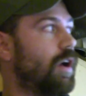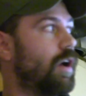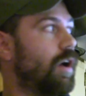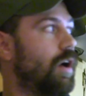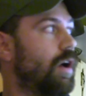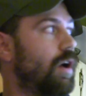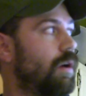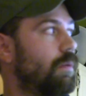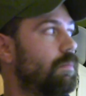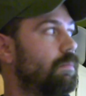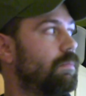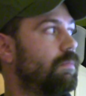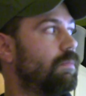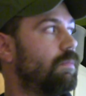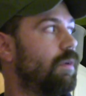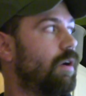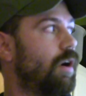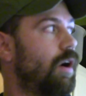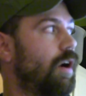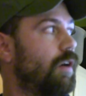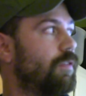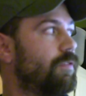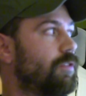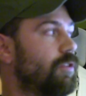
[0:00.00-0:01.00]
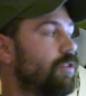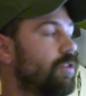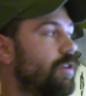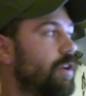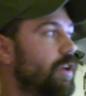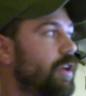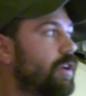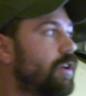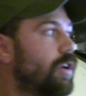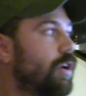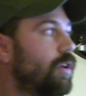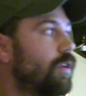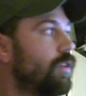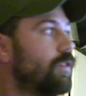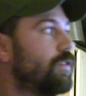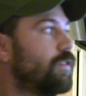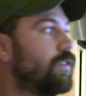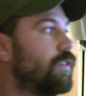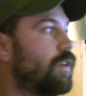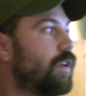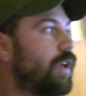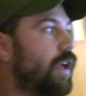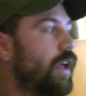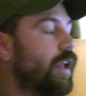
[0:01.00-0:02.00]
um, off the Greek
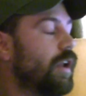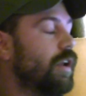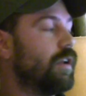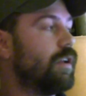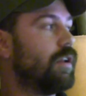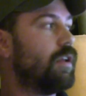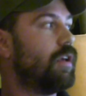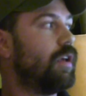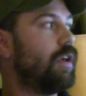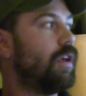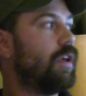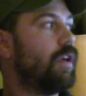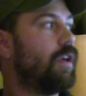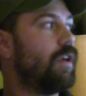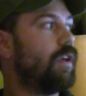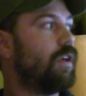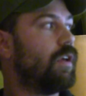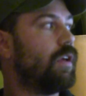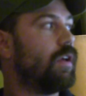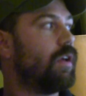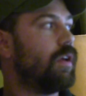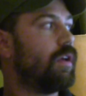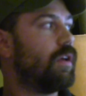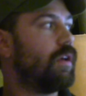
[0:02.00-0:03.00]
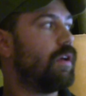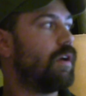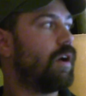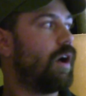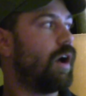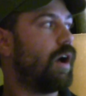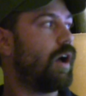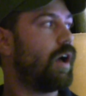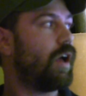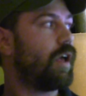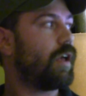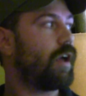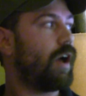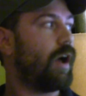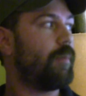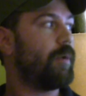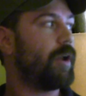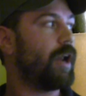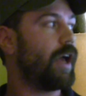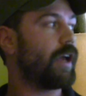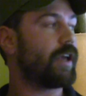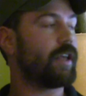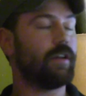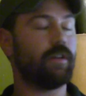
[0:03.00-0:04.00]
coast. And I
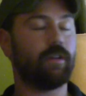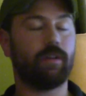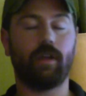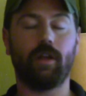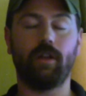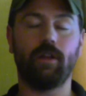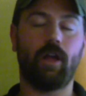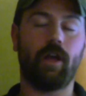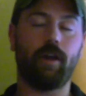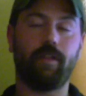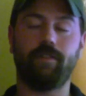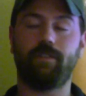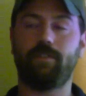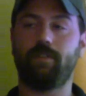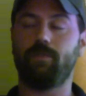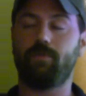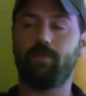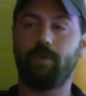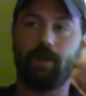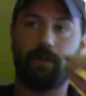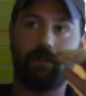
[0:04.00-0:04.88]
mean, I can a lot of these things